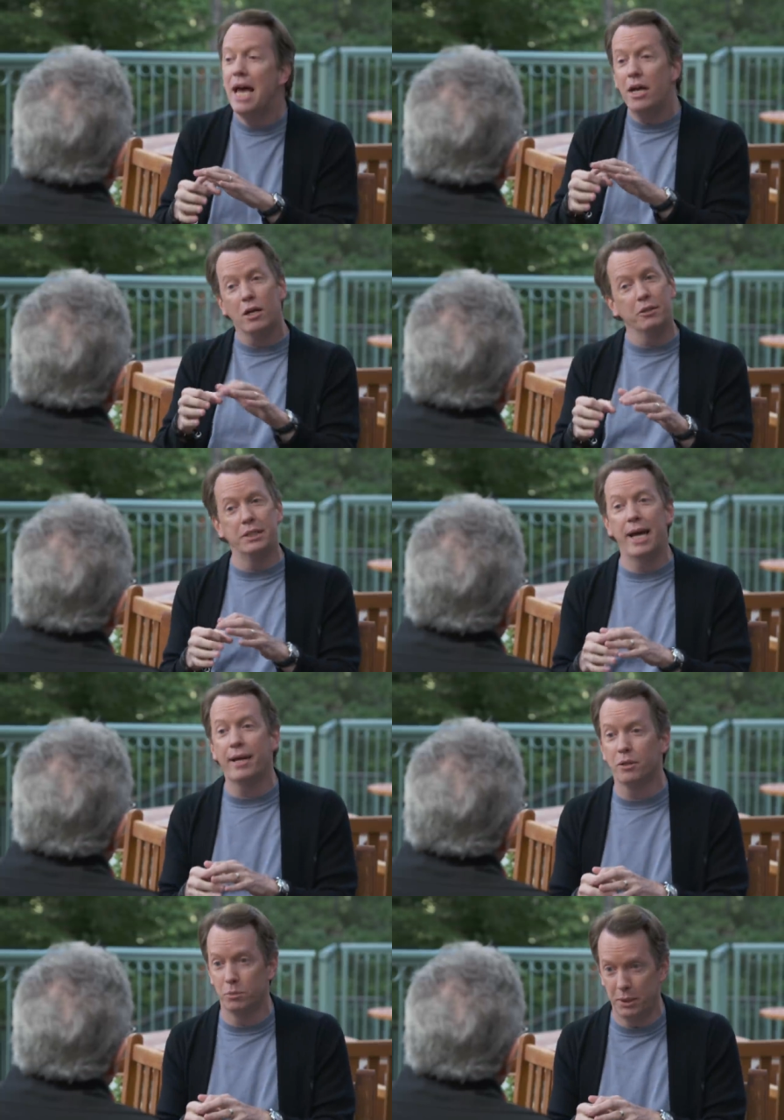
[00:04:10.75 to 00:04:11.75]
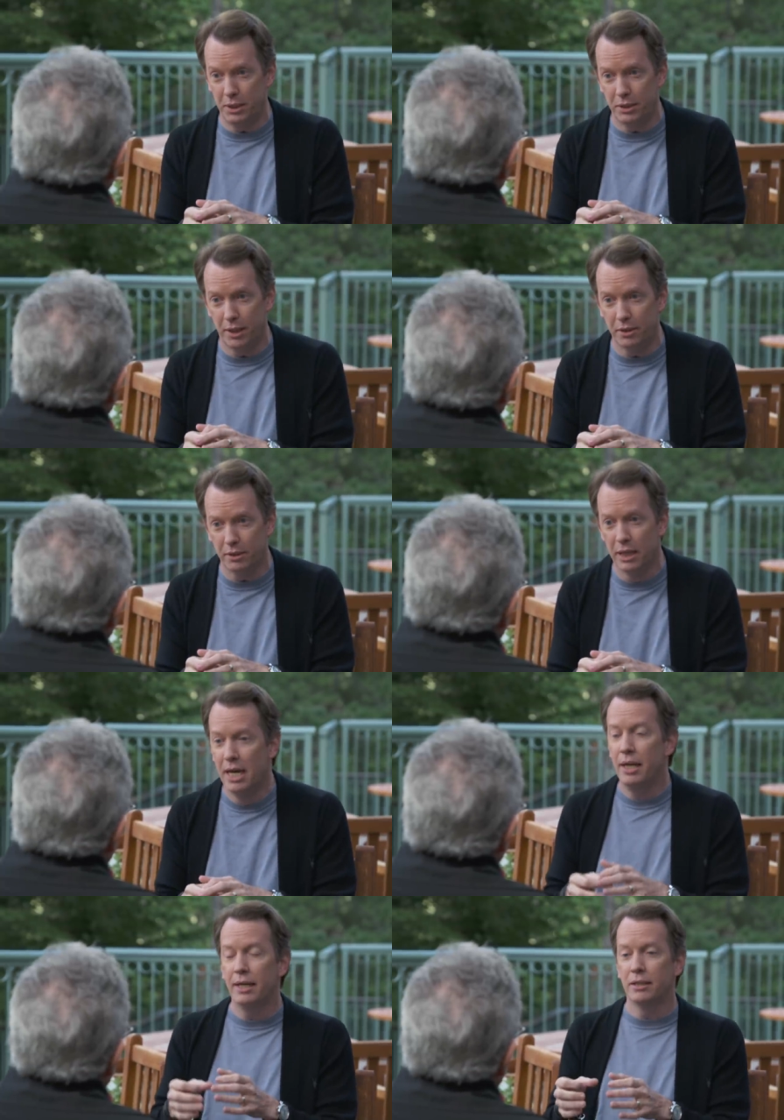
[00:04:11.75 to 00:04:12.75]
they are entangled with each other
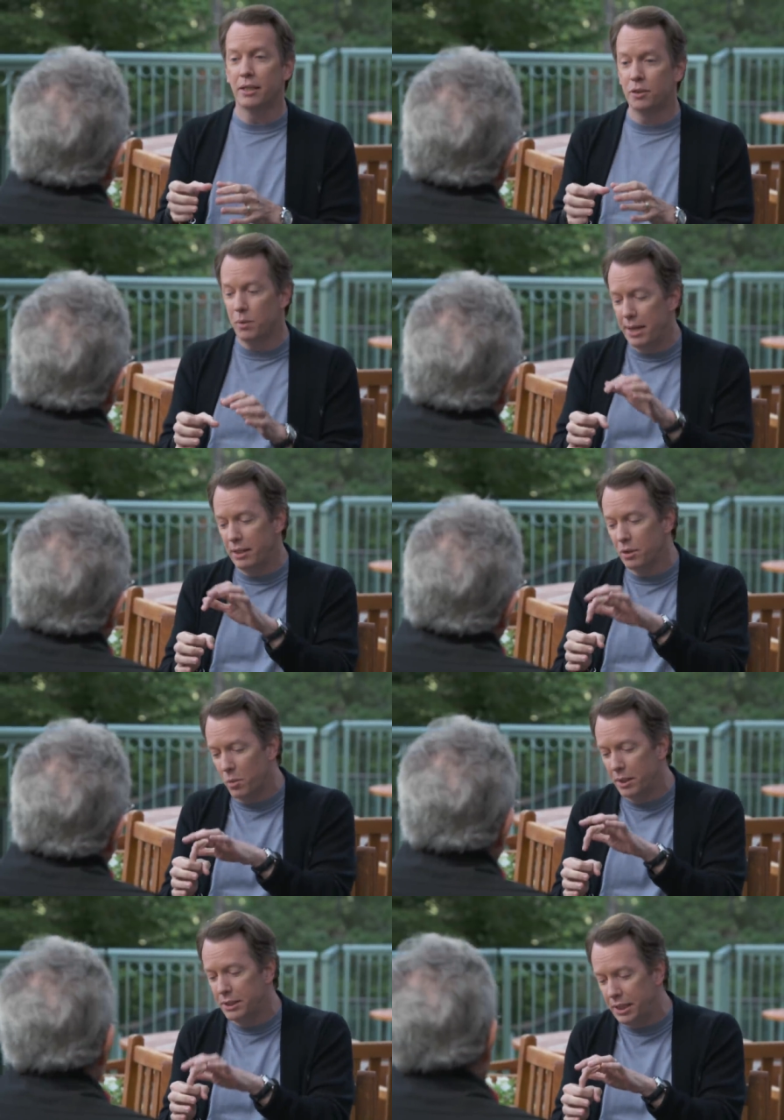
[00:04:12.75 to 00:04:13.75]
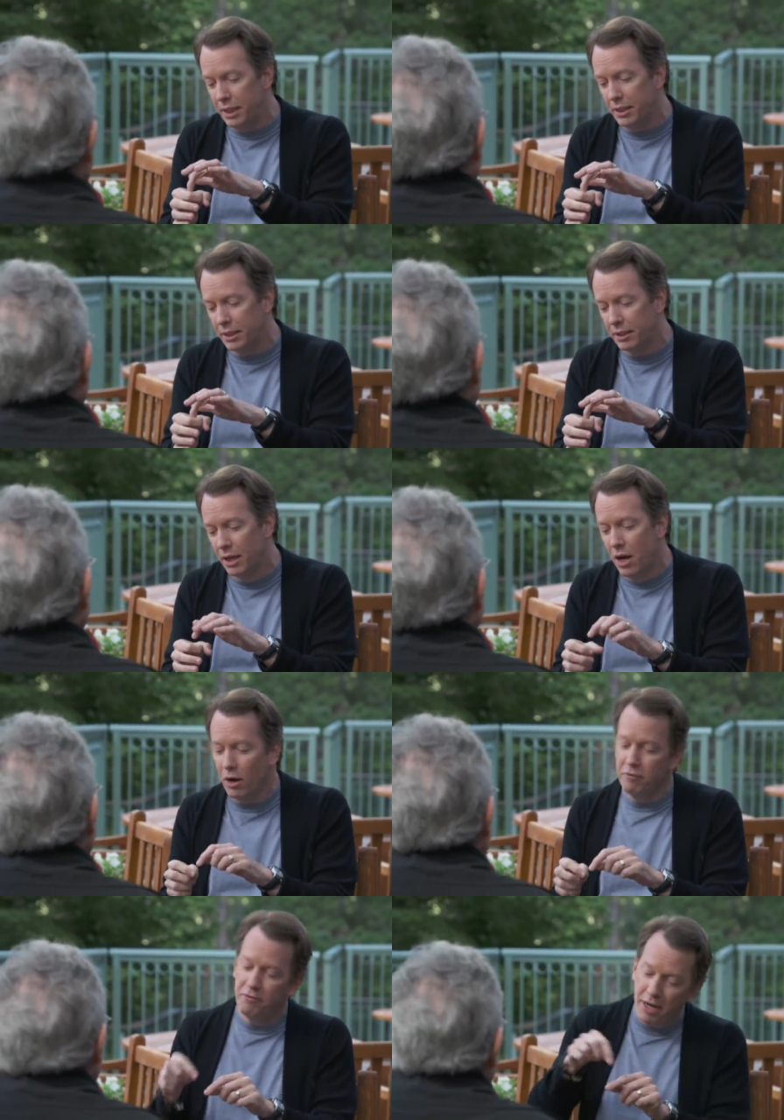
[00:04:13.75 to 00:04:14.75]
in such a way that the ones here
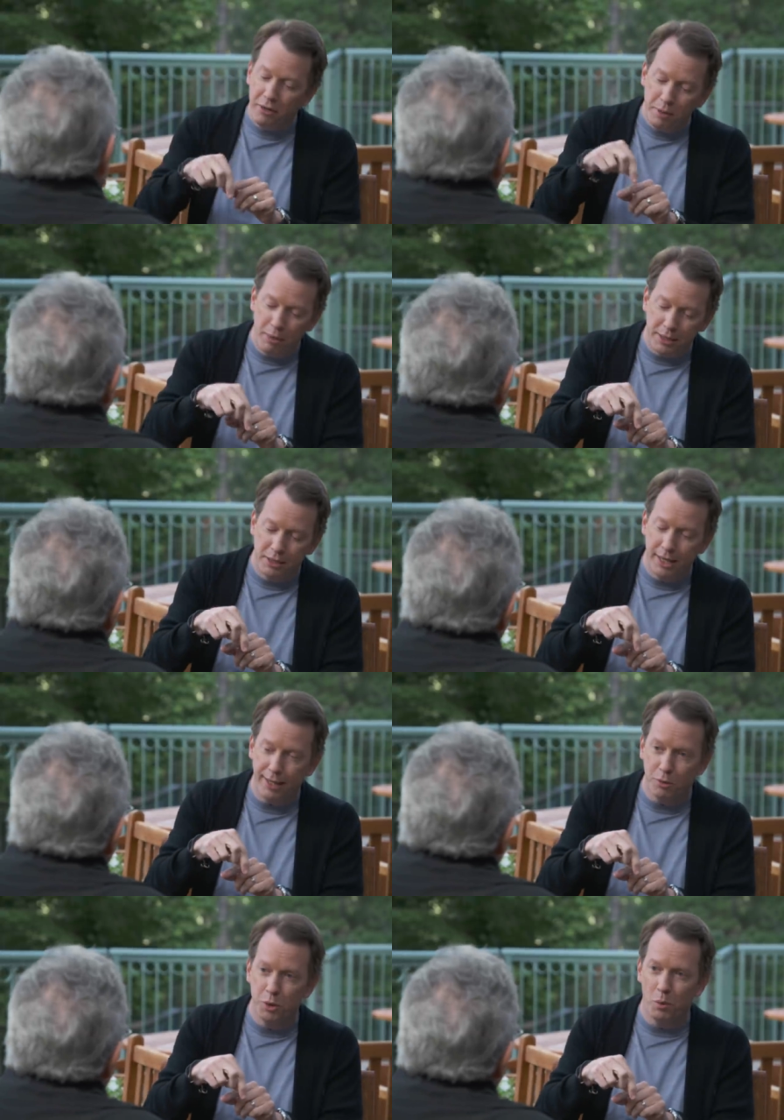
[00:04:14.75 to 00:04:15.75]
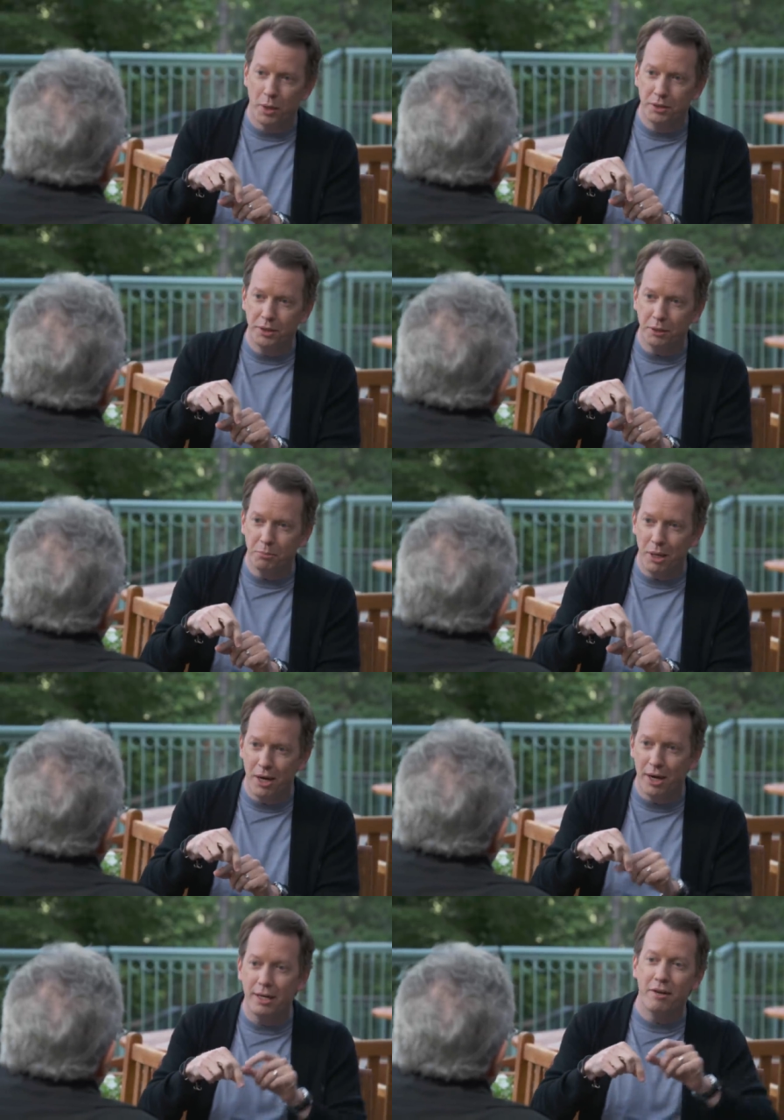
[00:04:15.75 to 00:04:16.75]
are very much entangled with the ones
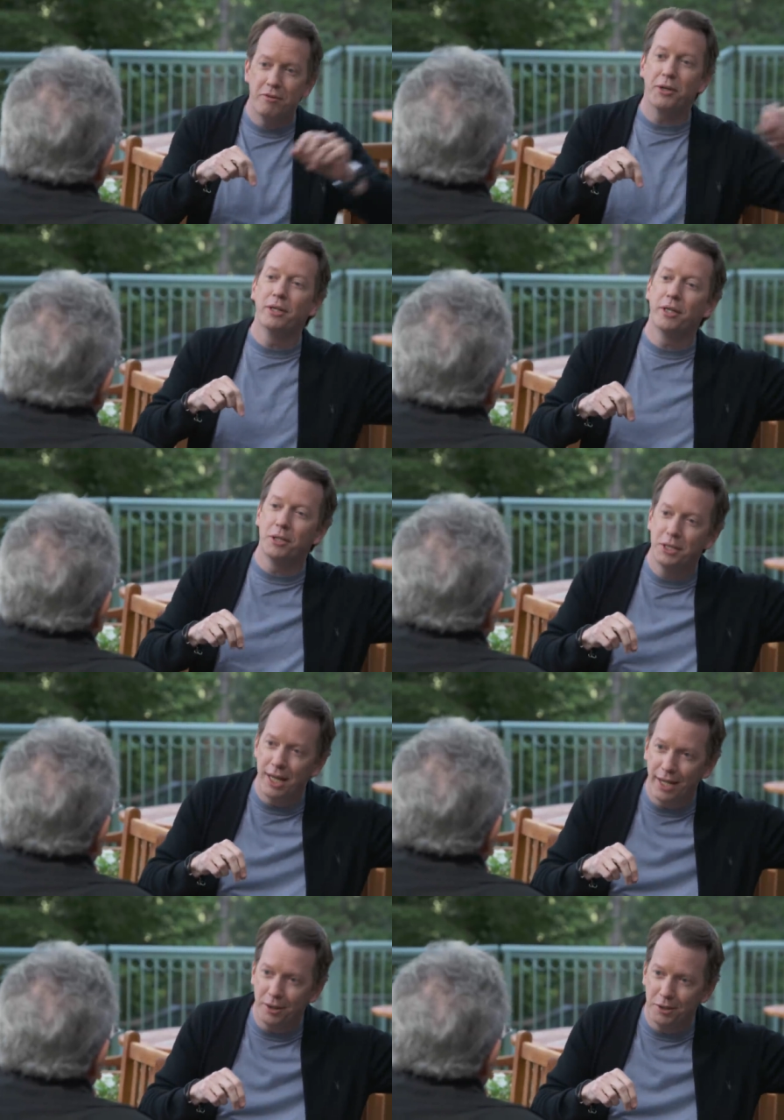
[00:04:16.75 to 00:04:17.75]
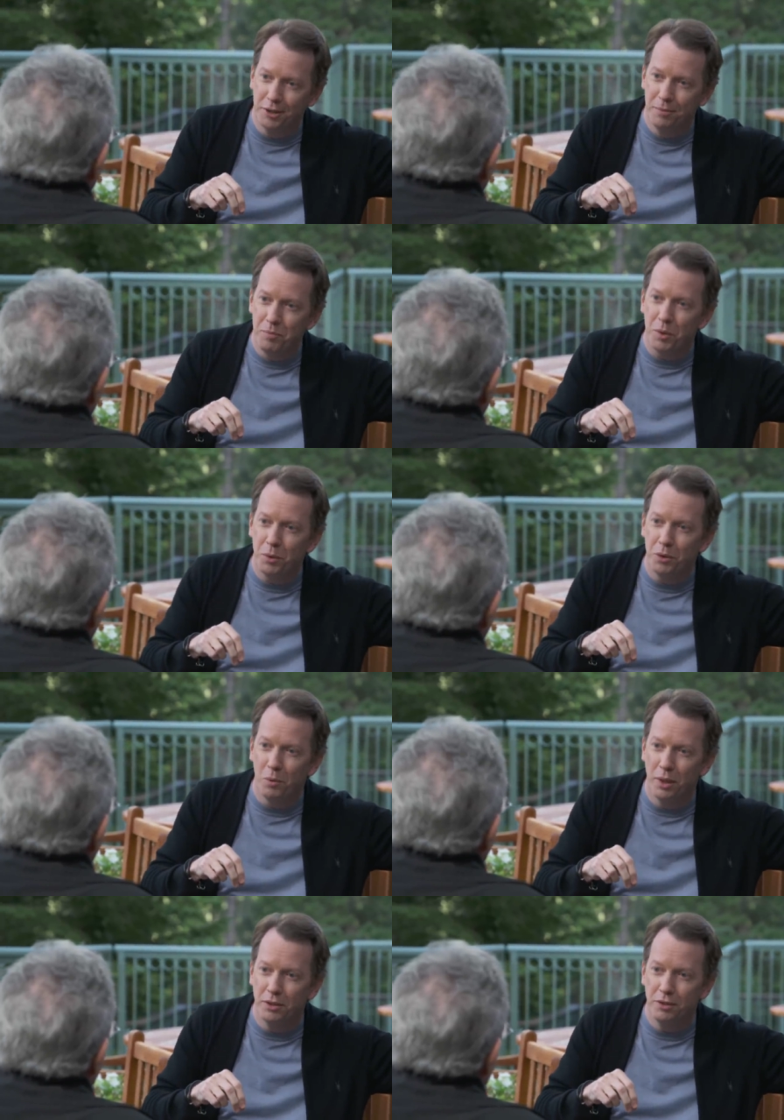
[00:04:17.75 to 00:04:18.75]
nearby and very little entangled with the
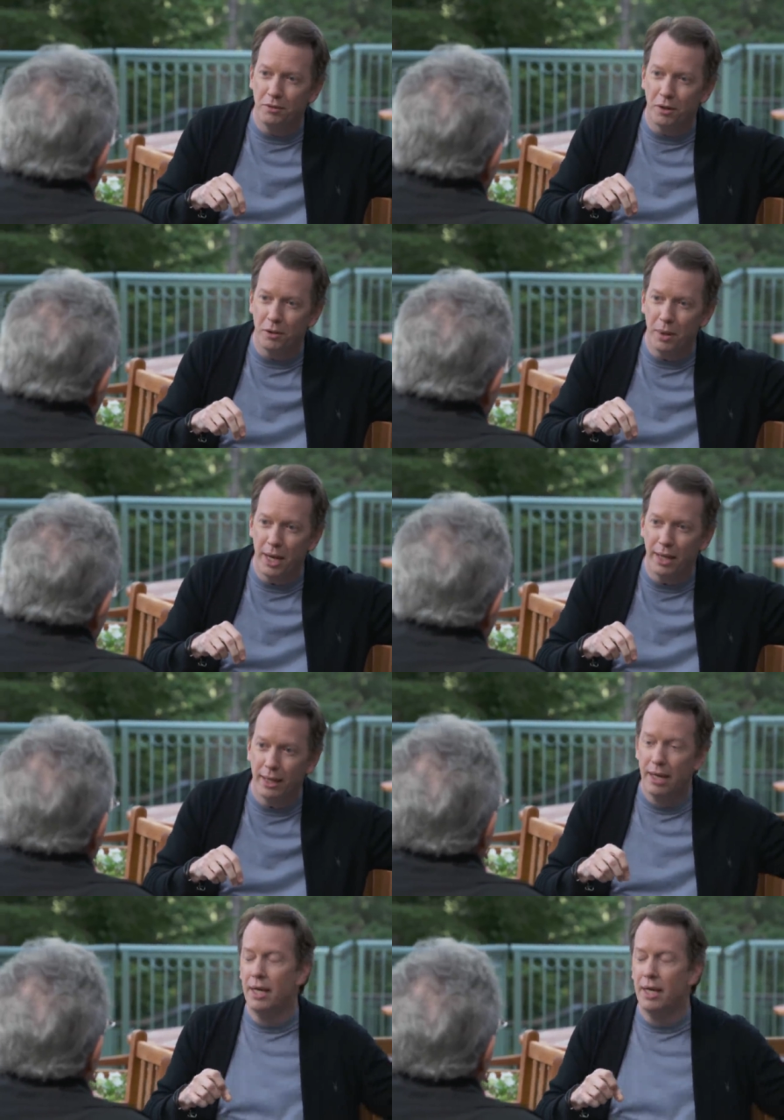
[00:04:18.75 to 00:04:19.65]
ones far away.